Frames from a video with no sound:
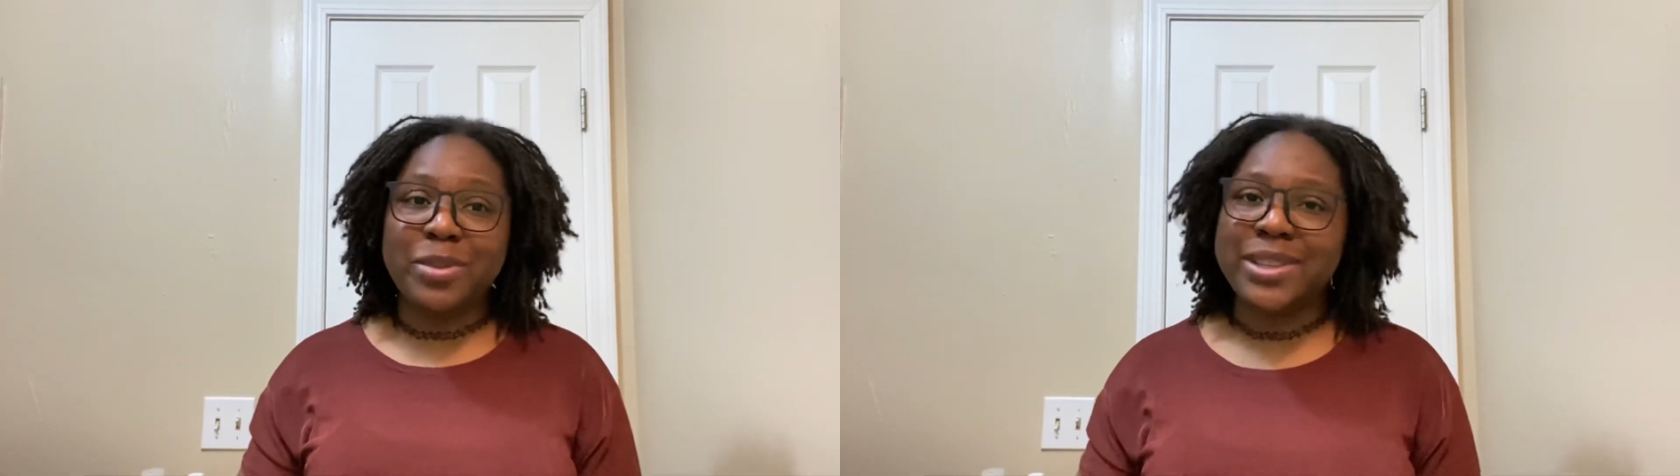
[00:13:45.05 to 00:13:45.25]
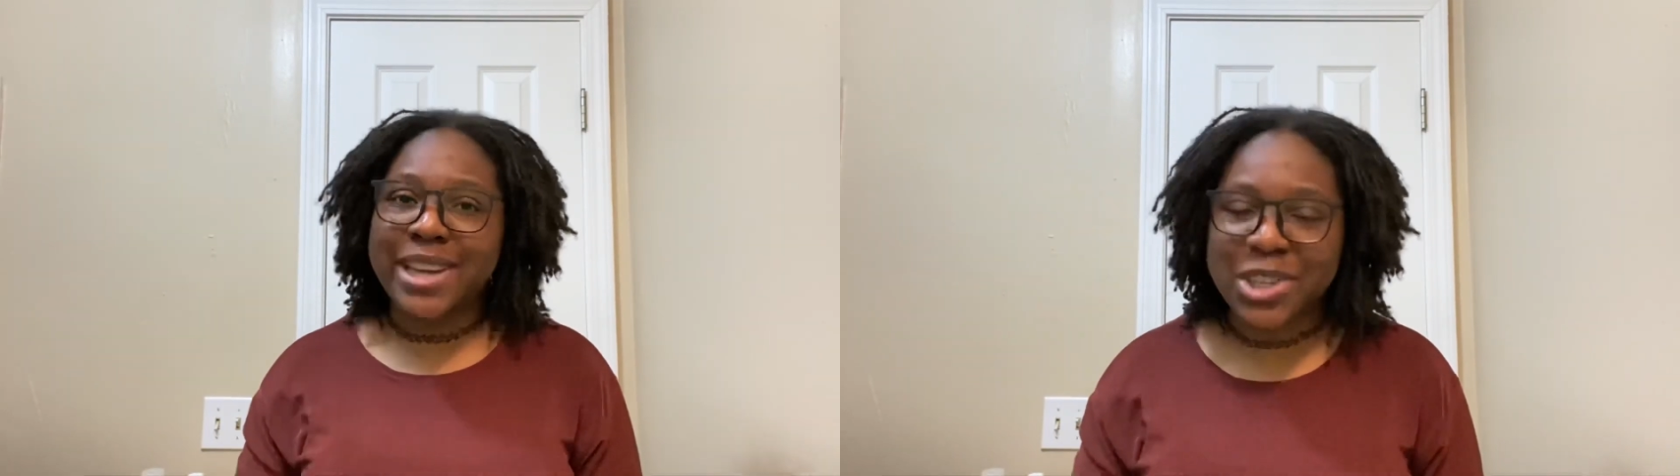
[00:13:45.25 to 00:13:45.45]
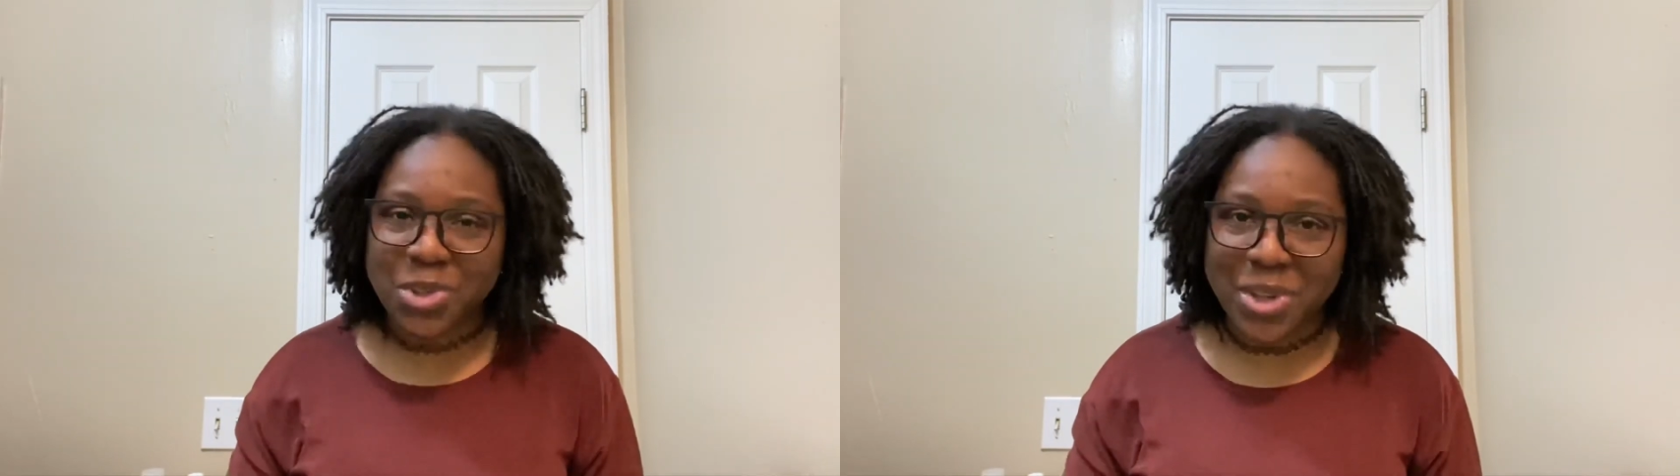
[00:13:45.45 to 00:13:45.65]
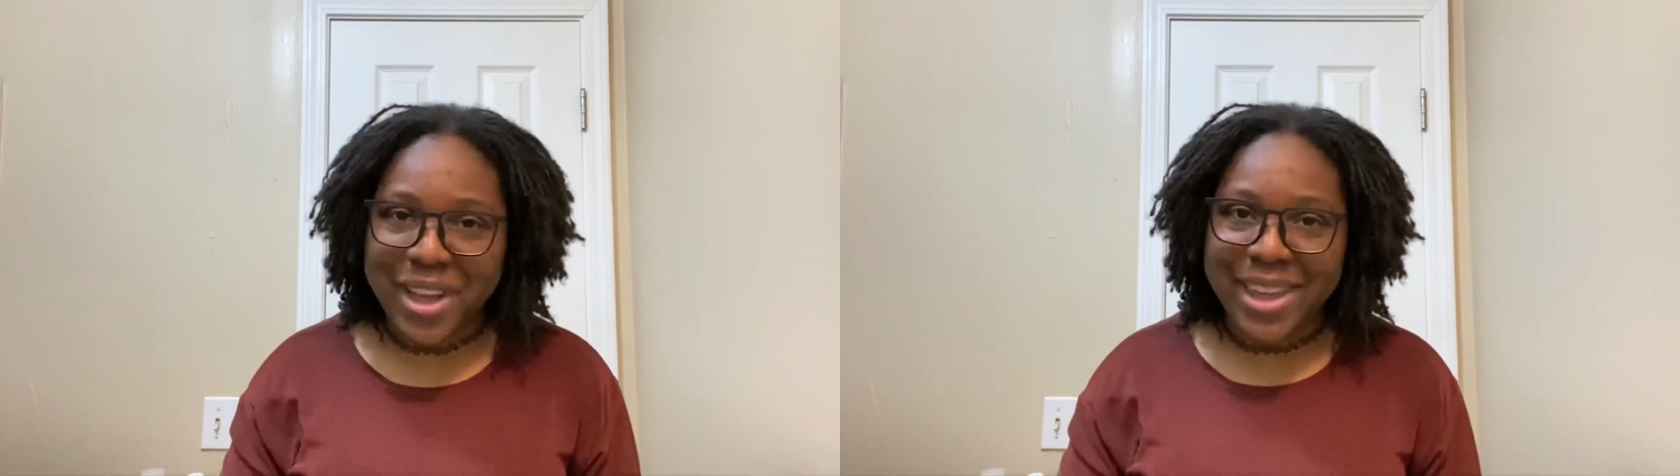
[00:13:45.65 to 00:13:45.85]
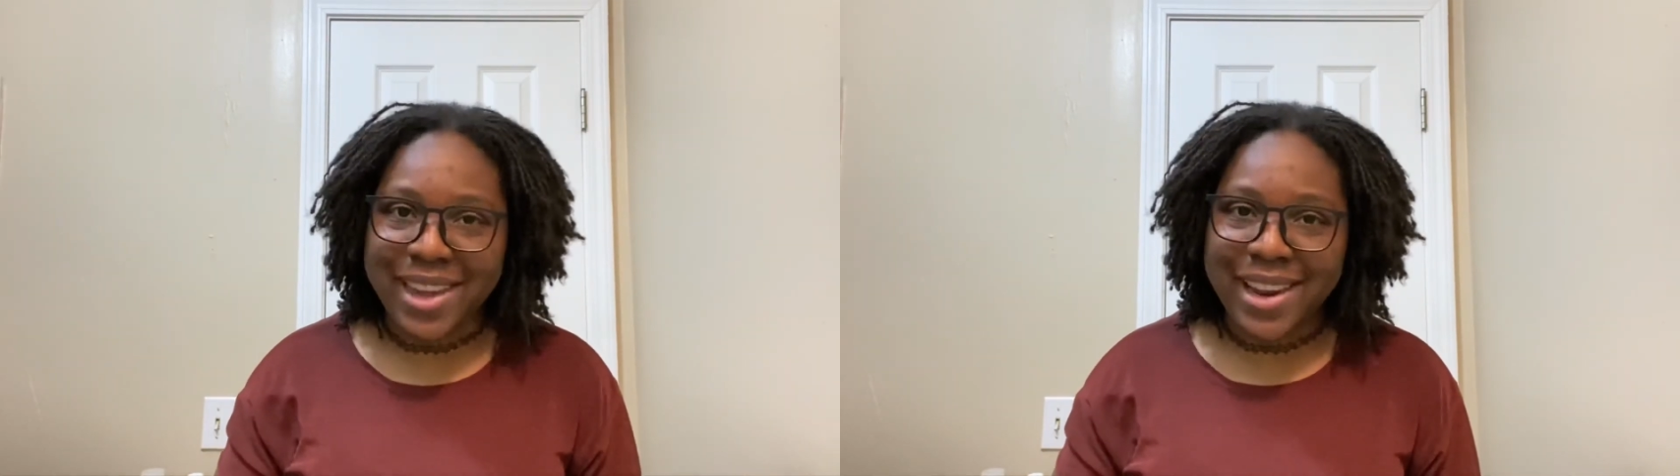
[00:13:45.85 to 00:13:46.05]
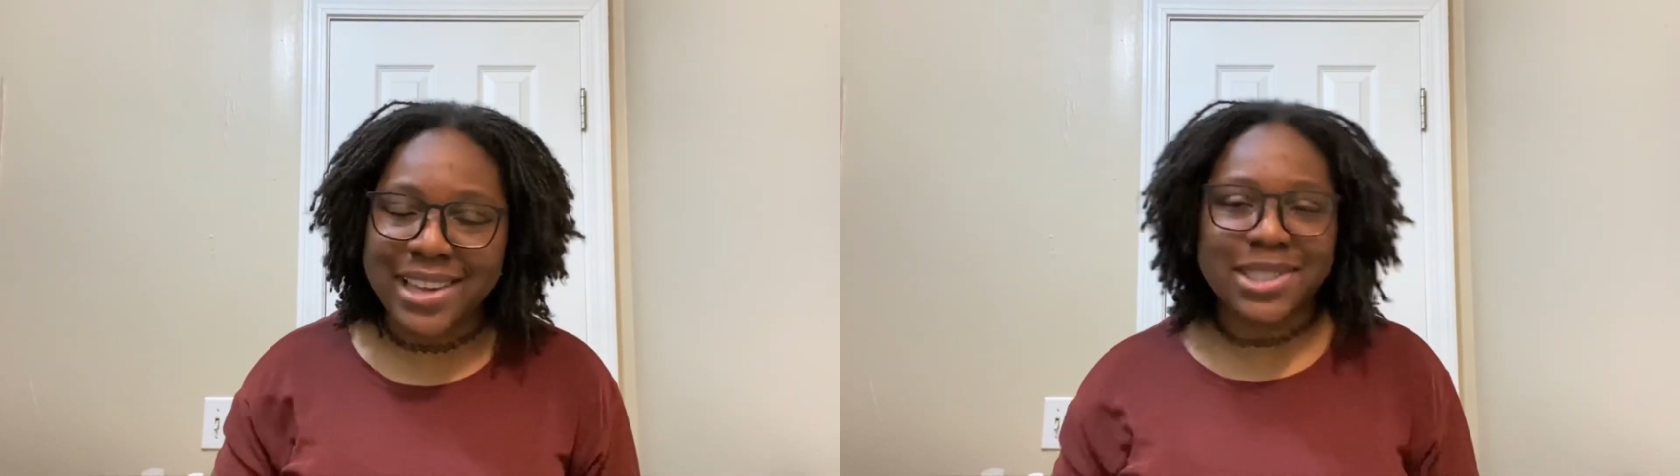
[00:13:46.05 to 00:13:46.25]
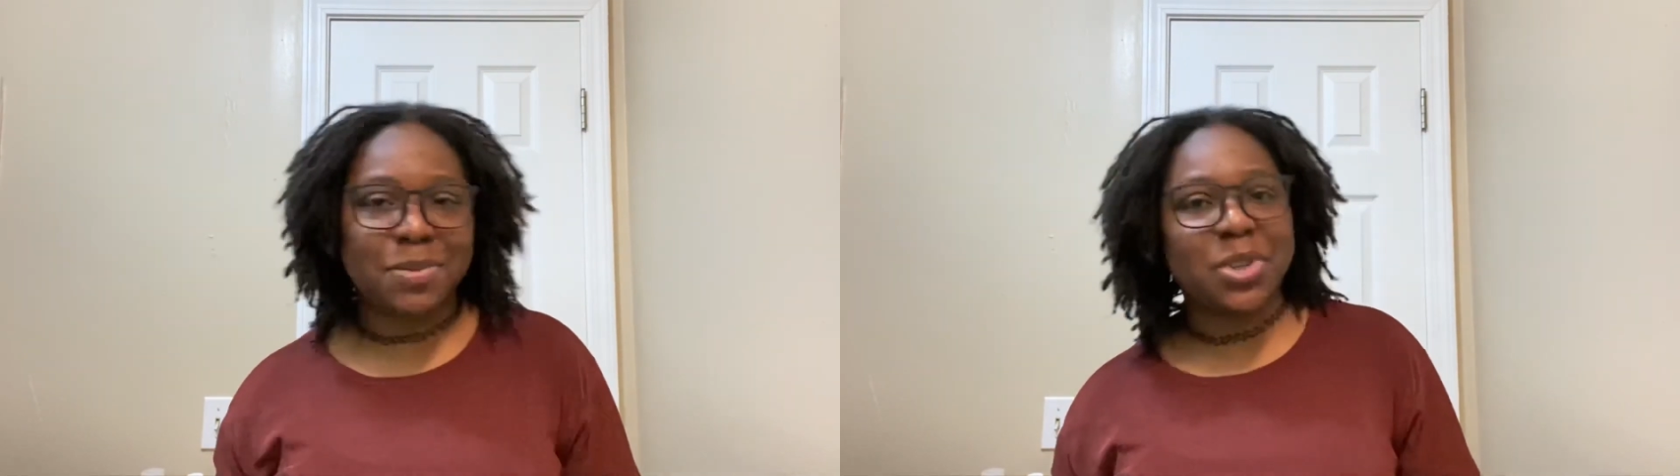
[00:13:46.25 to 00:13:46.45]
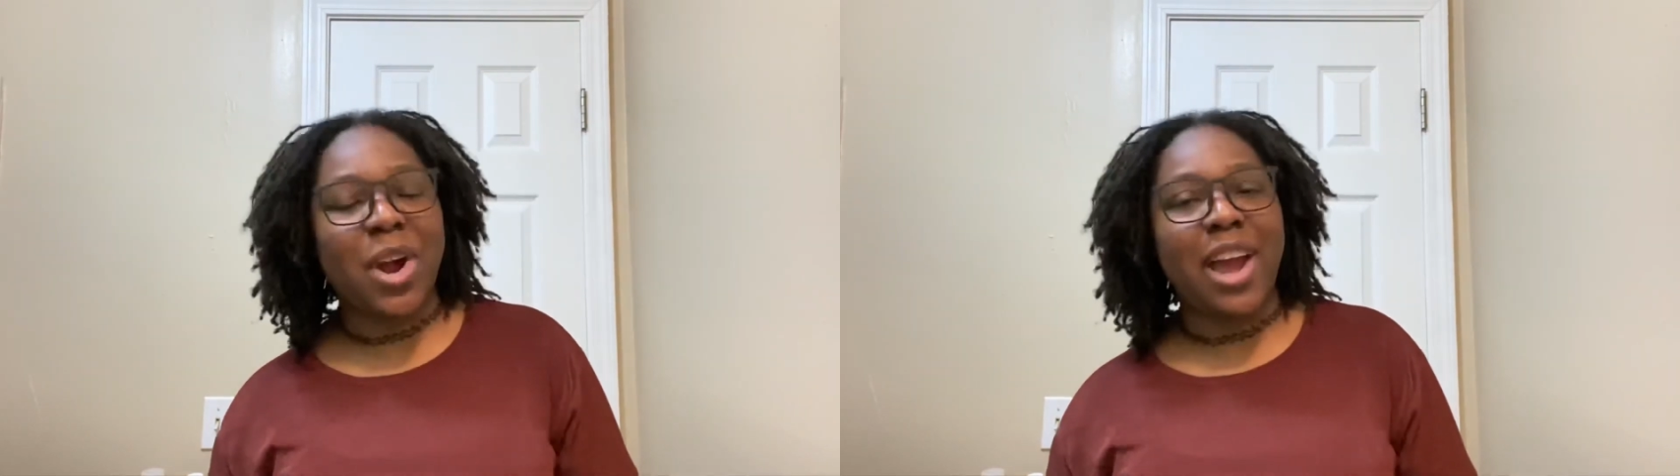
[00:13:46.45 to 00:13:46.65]
please actually like it and
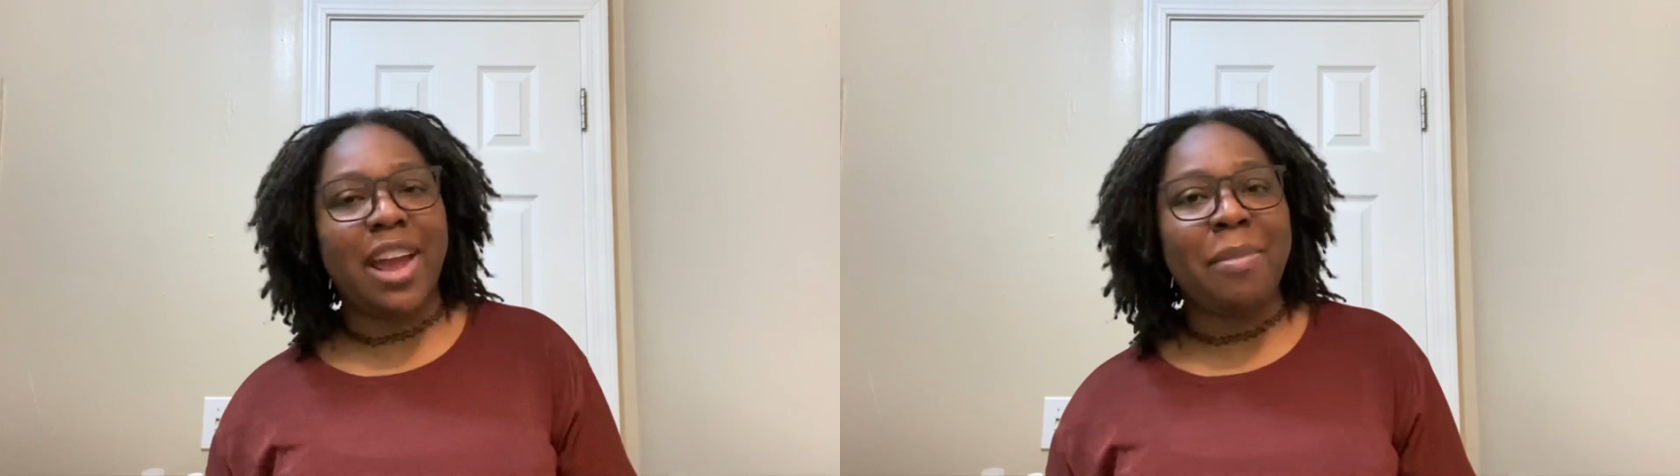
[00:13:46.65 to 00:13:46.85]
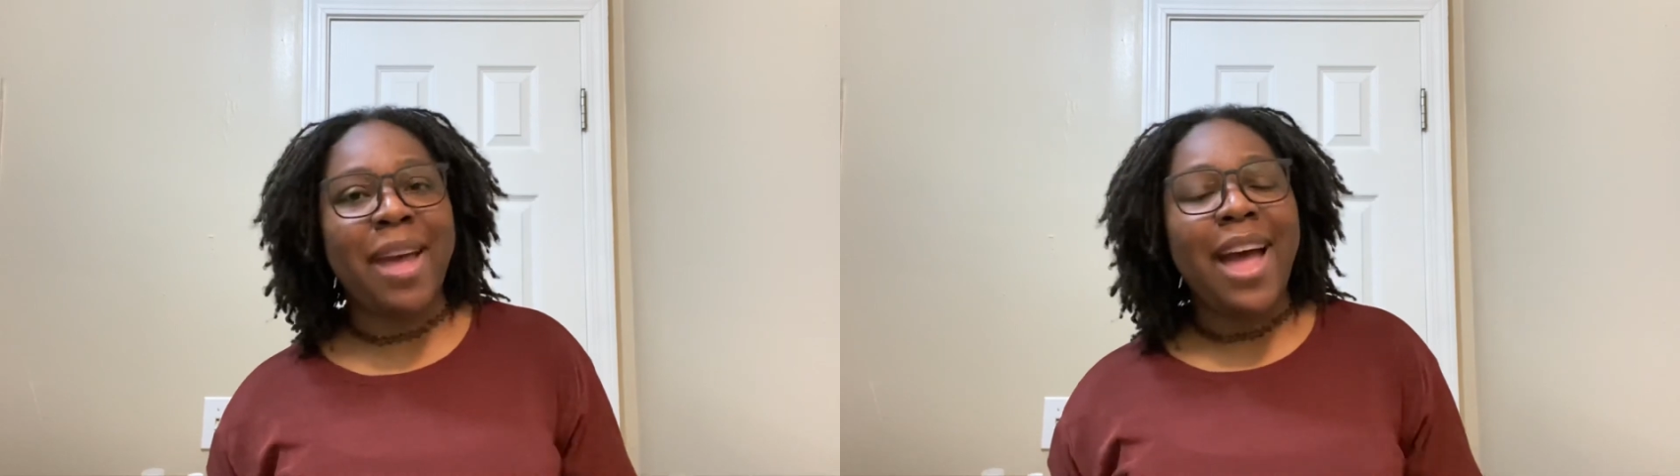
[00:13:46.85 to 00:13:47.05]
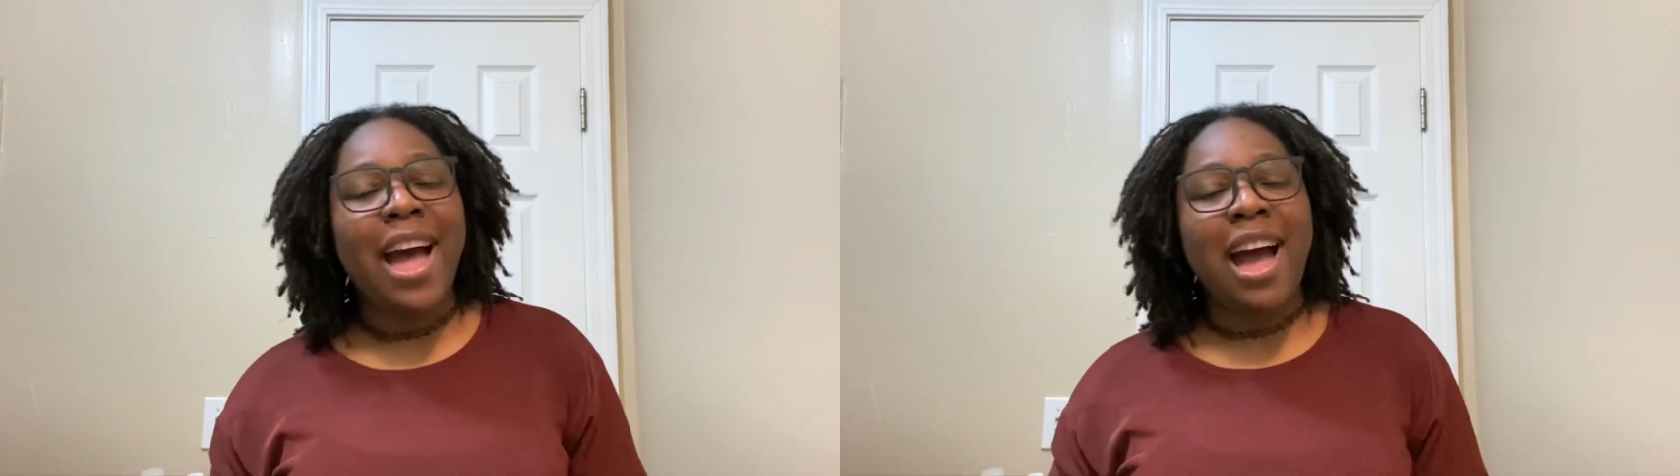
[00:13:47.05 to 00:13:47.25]
subscribe.